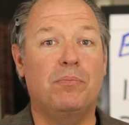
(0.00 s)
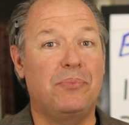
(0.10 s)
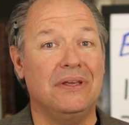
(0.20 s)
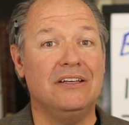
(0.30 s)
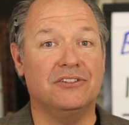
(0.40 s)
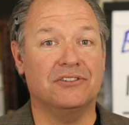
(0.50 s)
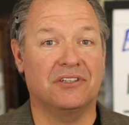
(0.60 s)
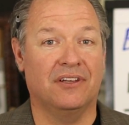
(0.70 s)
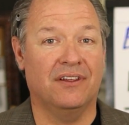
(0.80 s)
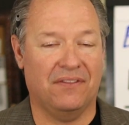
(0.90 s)
build
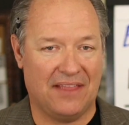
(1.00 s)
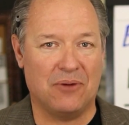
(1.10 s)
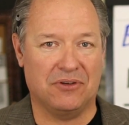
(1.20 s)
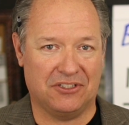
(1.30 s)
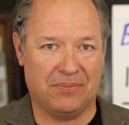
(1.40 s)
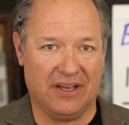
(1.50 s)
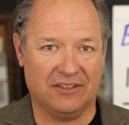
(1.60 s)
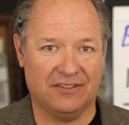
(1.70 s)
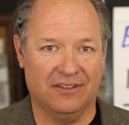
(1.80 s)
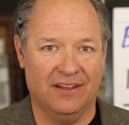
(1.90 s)
that respect.